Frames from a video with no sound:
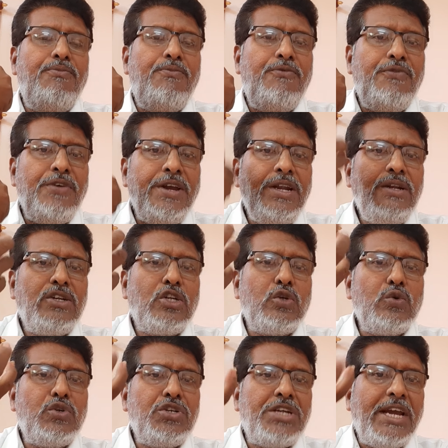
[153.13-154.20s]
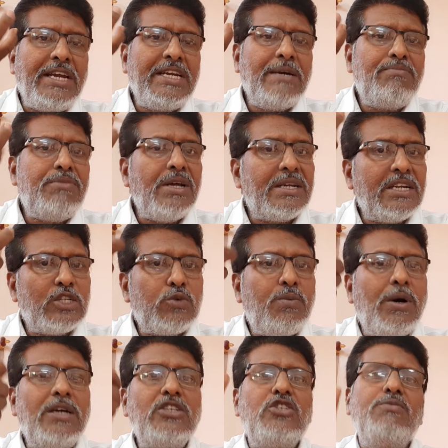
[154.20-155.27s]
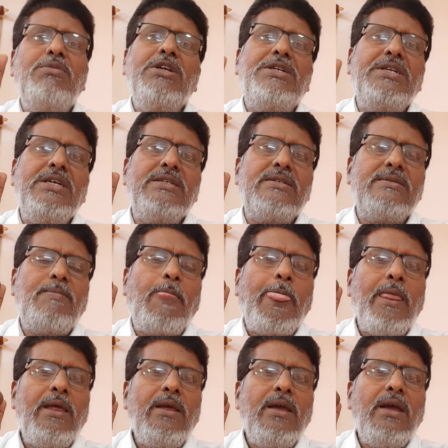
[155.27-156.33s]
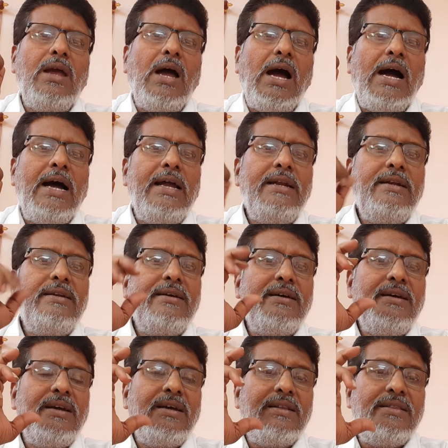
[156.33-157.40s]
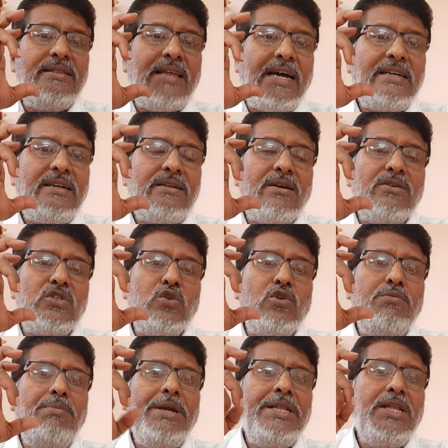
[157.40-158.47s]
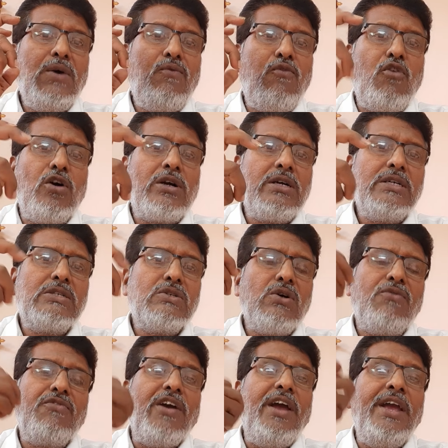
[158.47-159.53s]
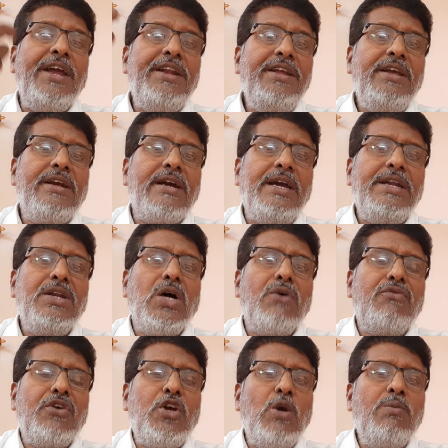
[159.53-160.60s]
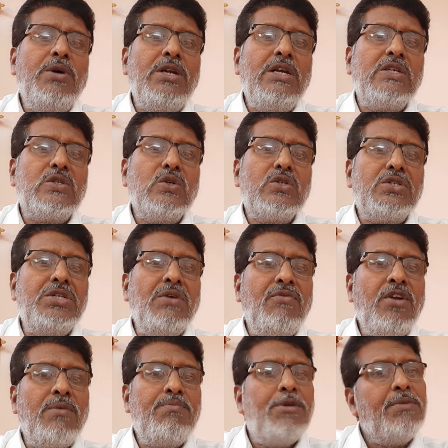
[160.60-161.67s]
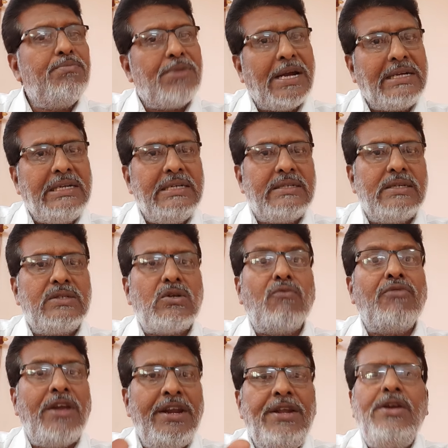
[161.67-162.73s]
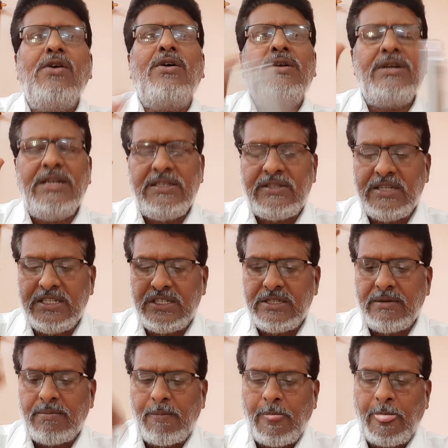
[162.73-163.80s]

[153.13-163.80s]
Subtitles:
feel to take up the responsibilities, and that should be the focus of any kind of human resource development practices of any organization.